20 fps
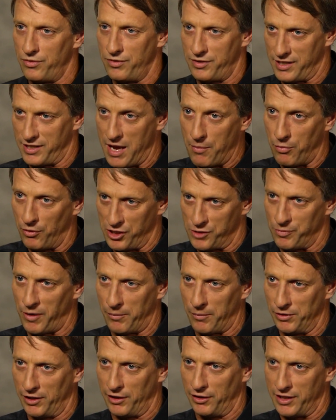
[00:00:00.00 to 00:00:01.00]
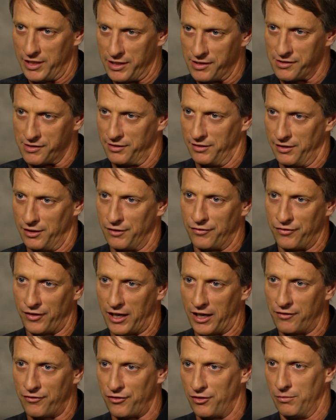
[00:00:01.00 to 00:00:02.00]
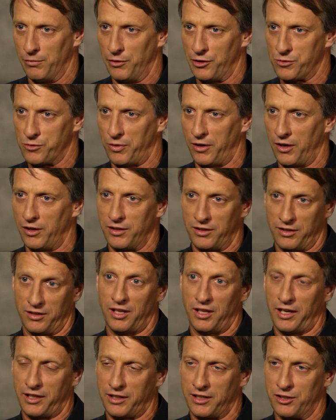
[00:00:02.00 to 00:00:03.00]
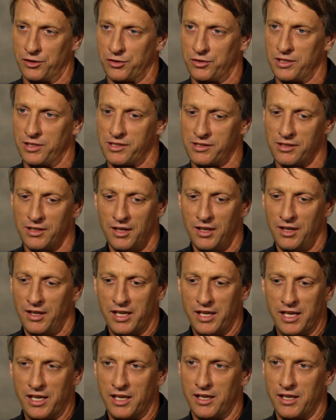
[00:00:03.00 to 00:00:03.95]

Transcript: skateboarding's popularity is solidified for the most part in a lot of countries. How do you